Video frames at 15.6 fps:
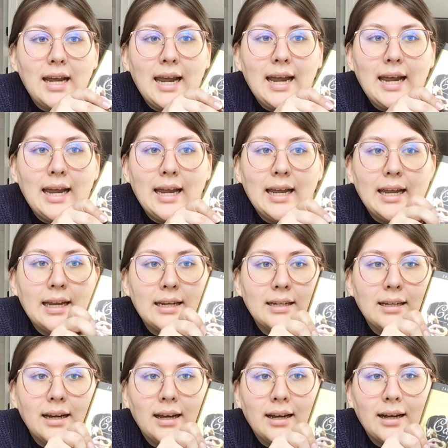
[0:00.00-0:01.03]

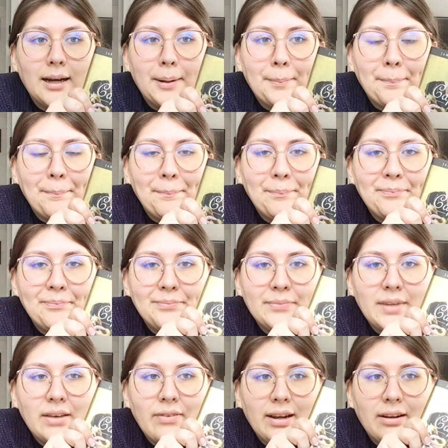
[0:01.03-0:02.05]
And
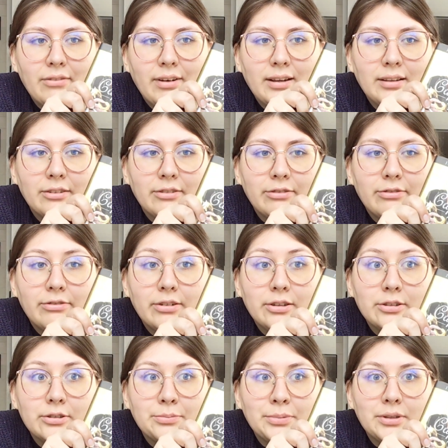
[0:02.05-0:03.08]
if I can find the
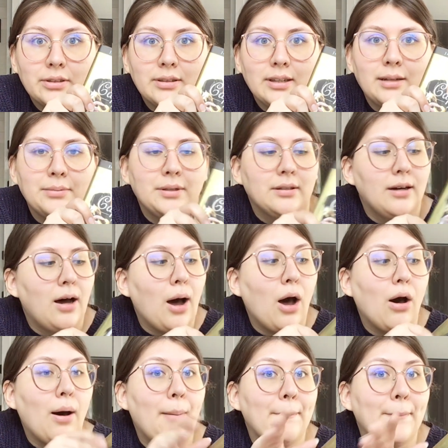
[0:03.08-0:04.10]
1st book, that'd be
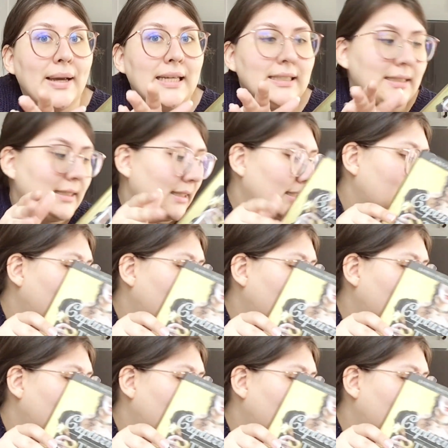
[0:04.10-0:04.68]
amazing.